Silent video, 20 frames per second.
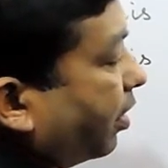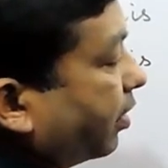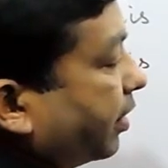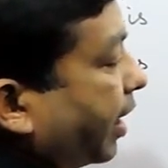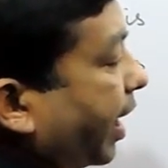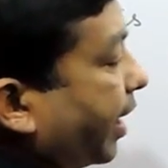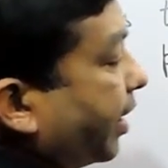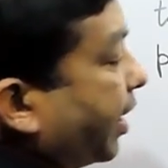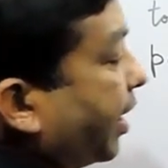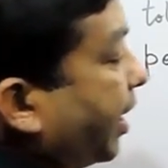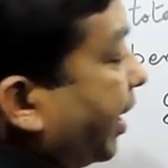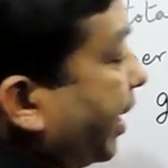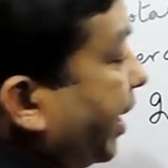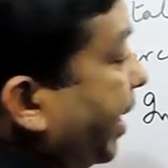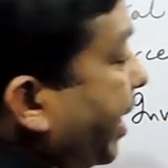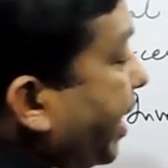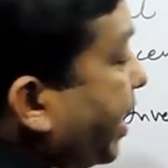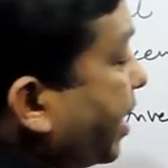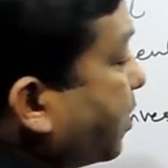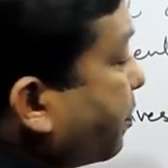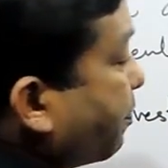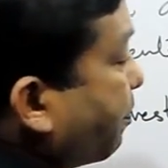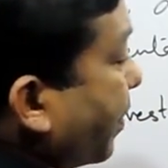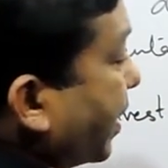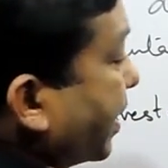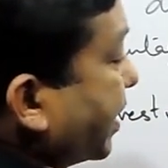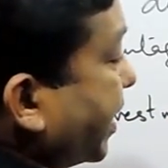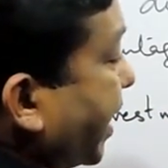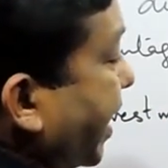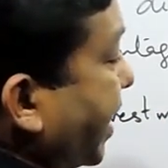that he is
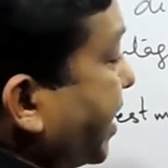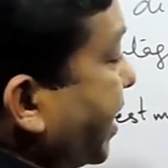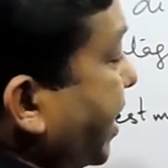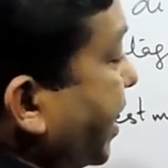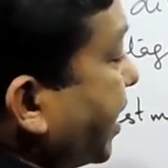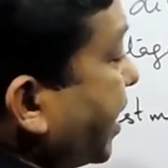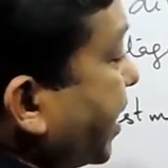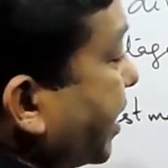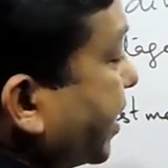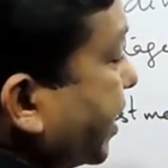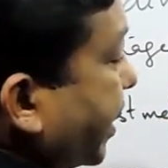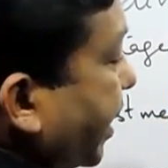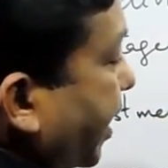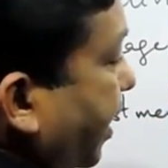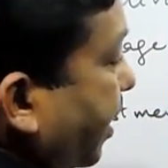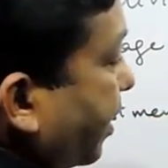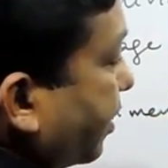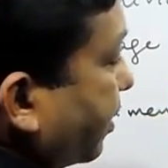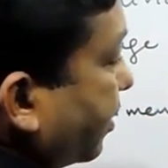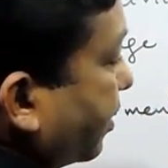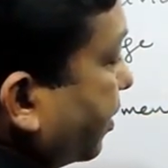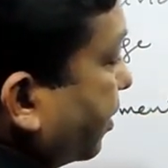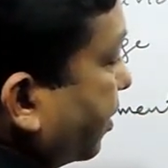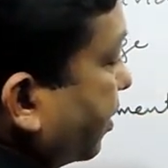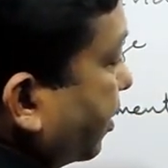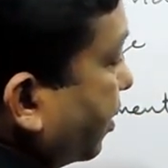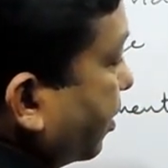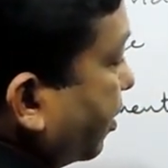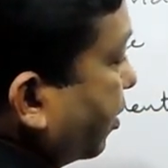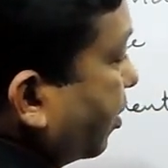purchasing the share
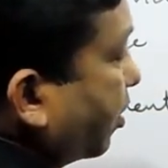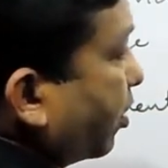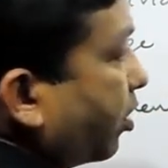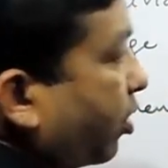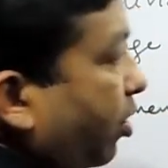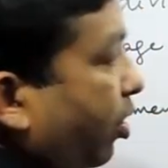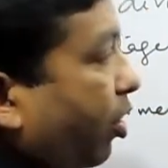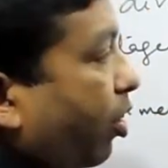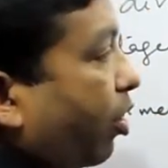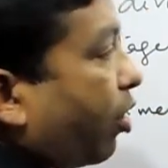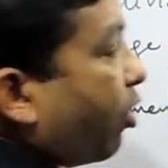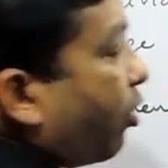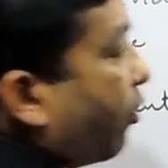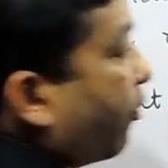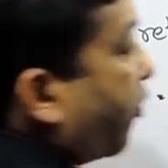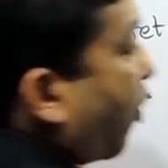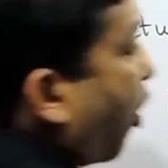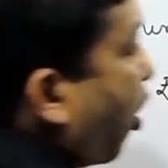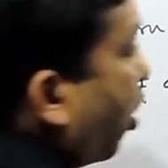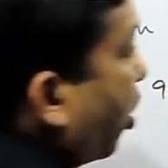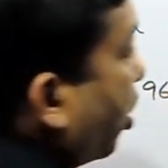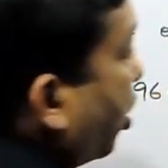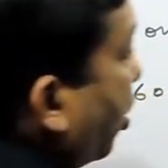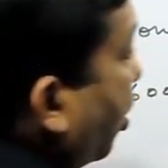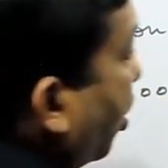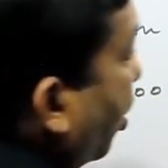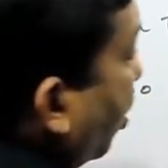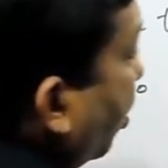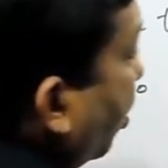for